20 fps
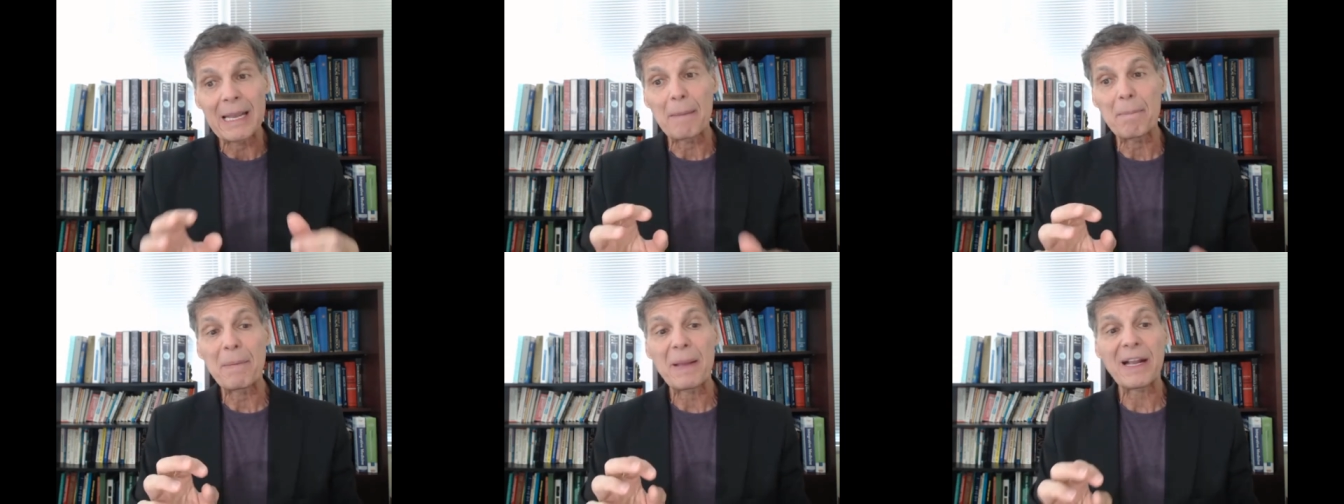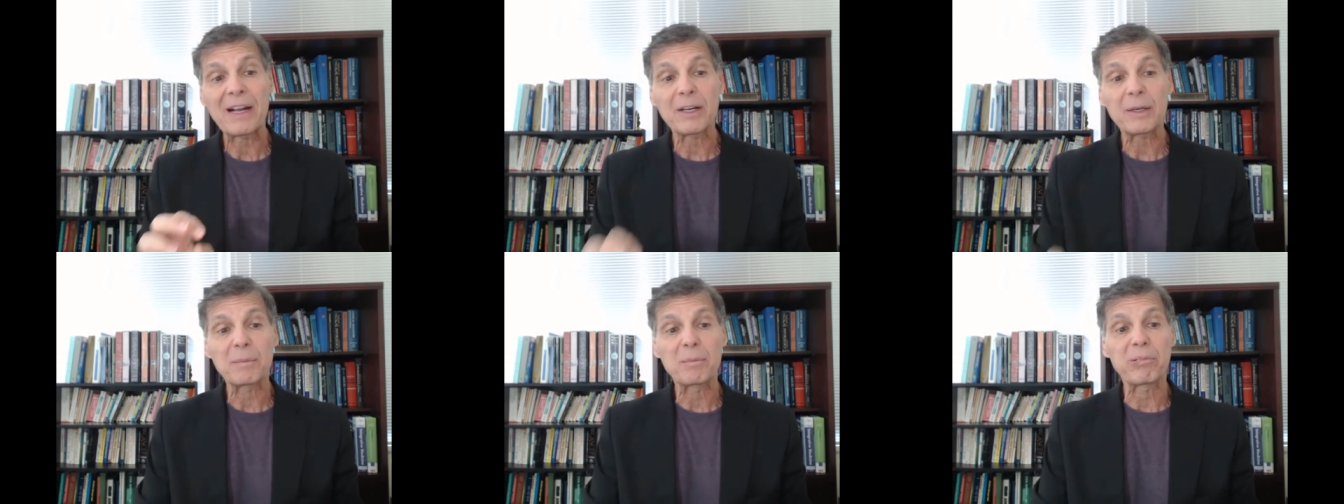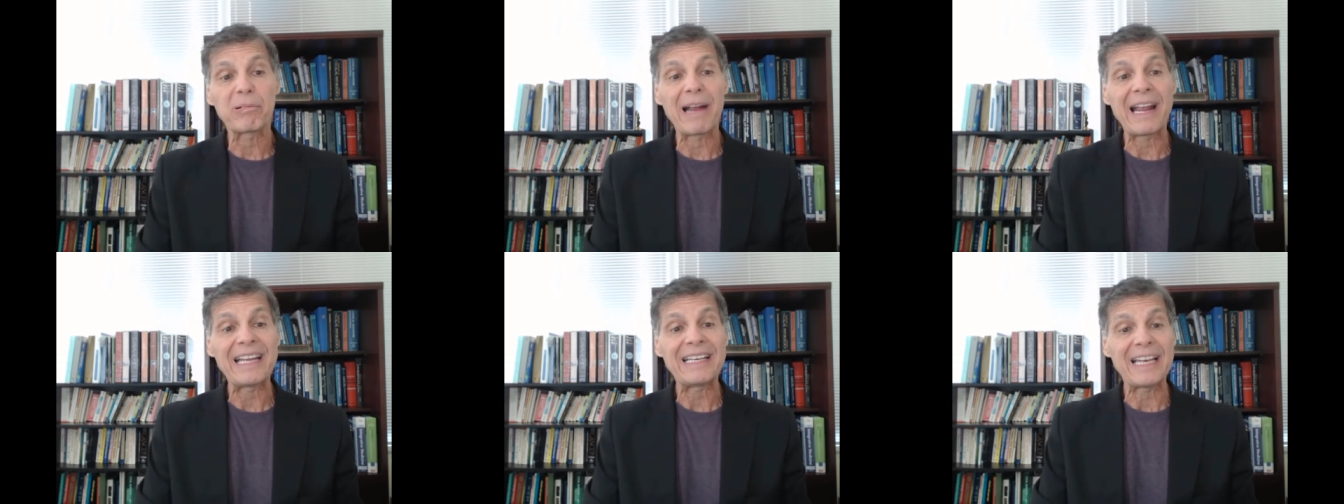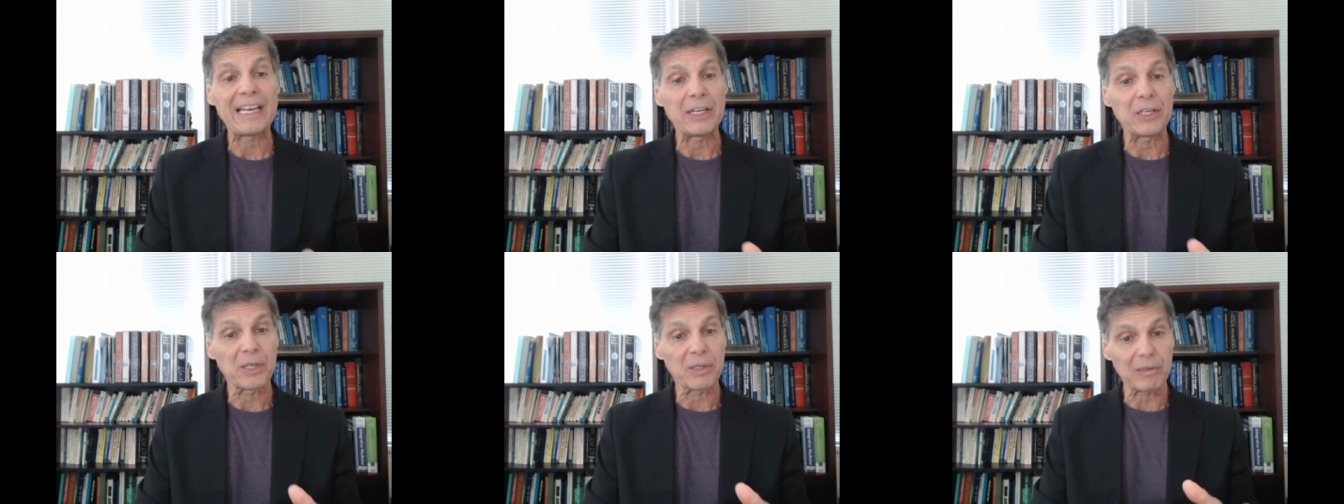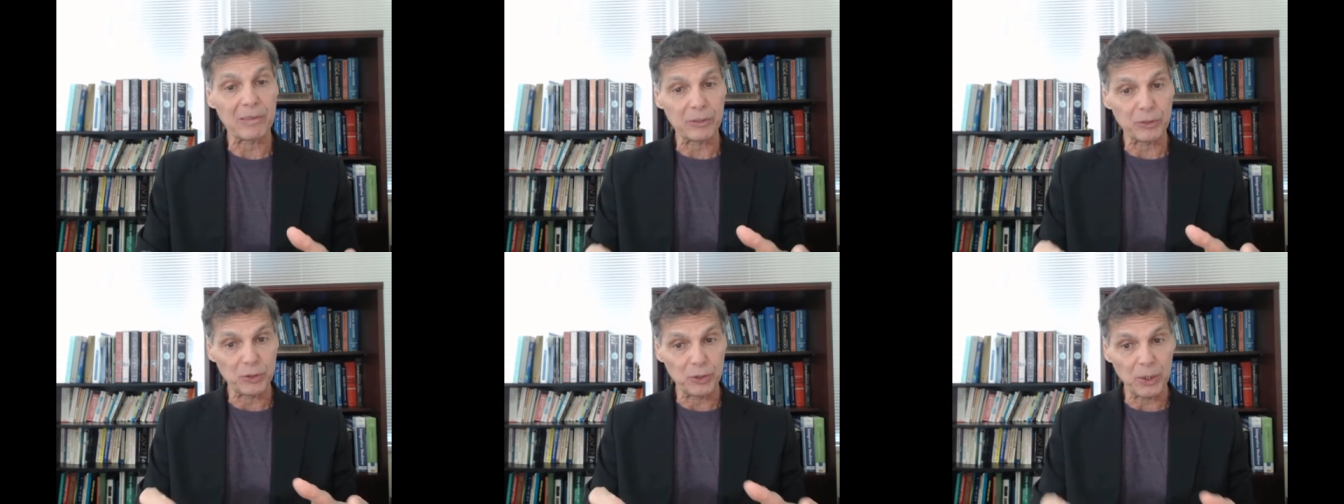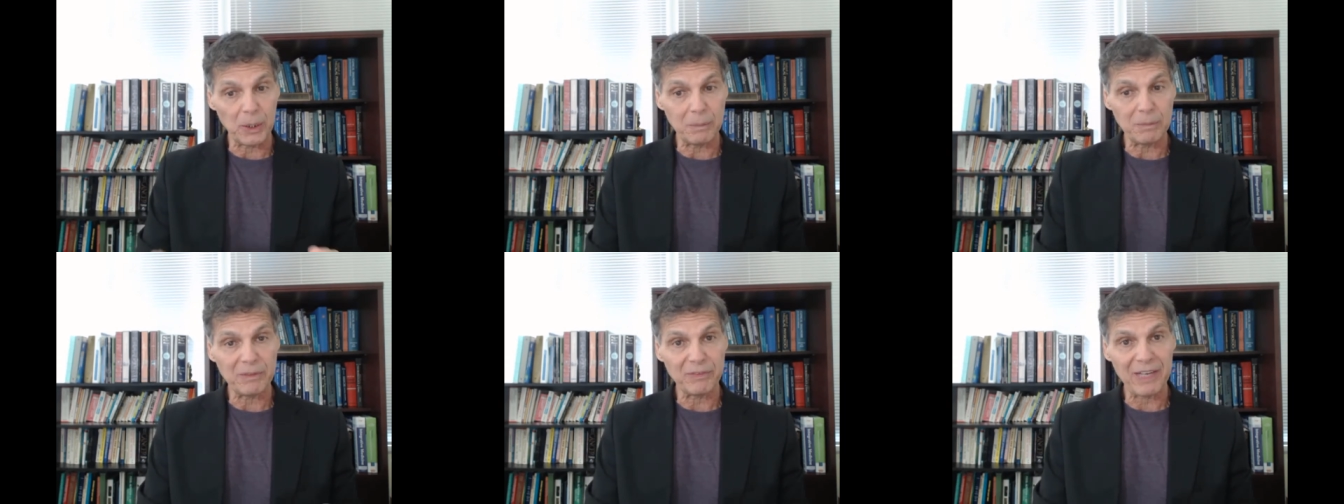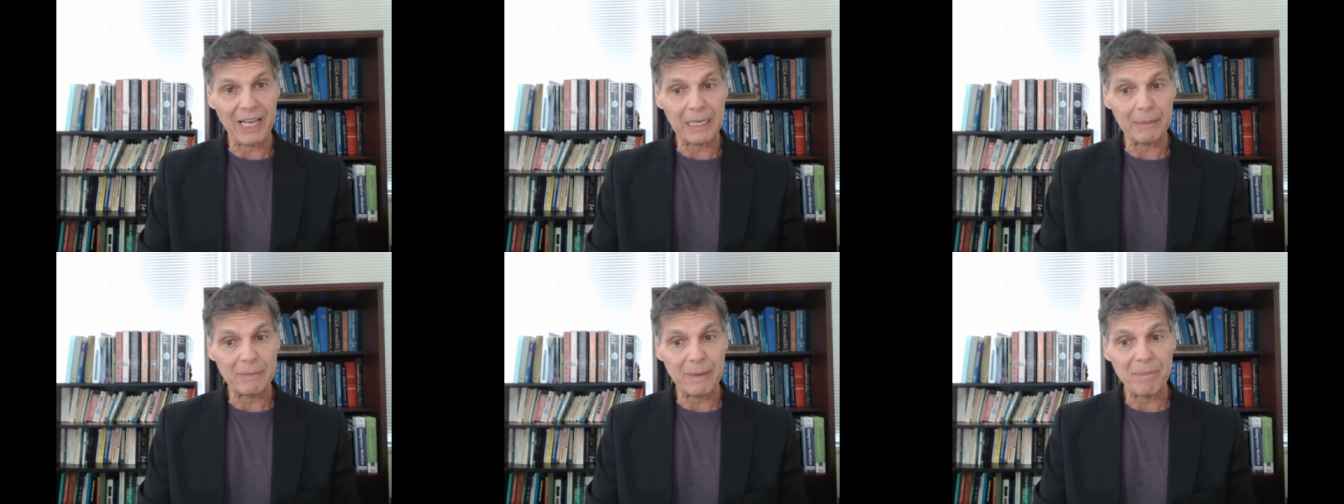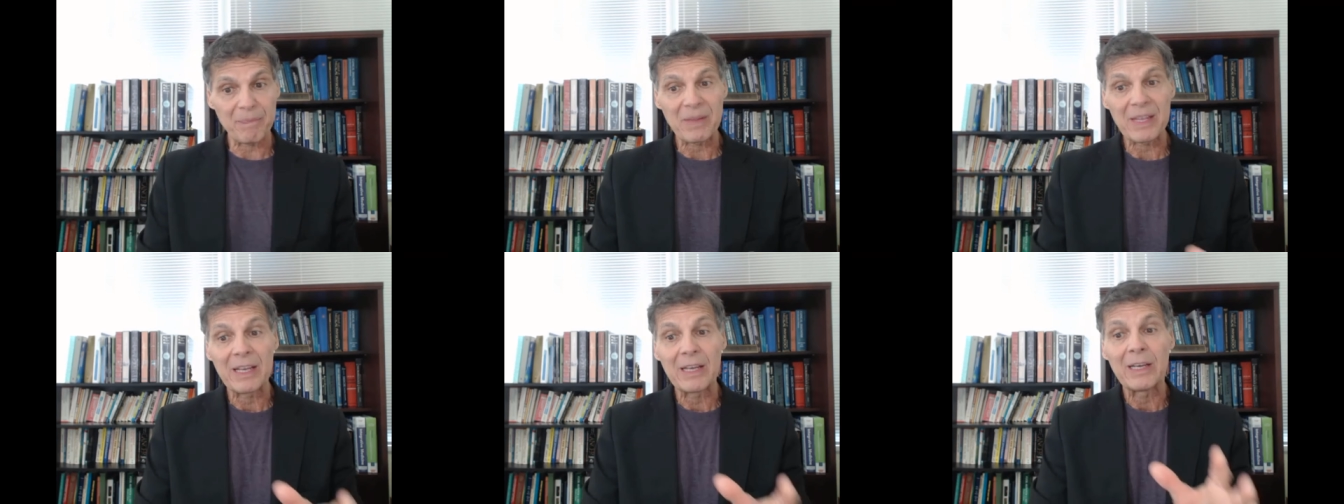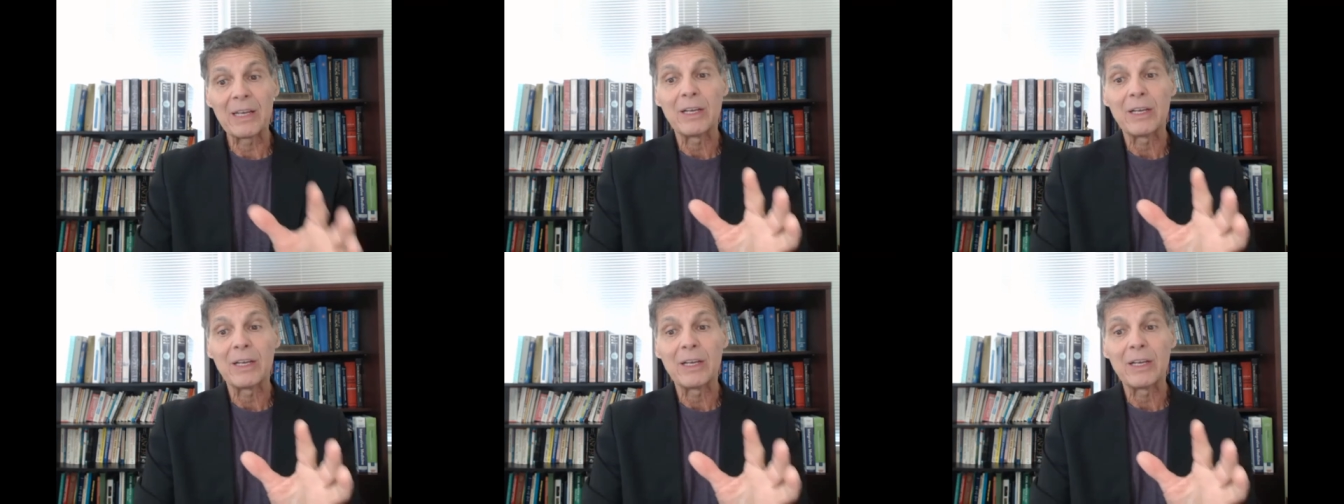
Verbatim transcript: impaired brain and neural tube development,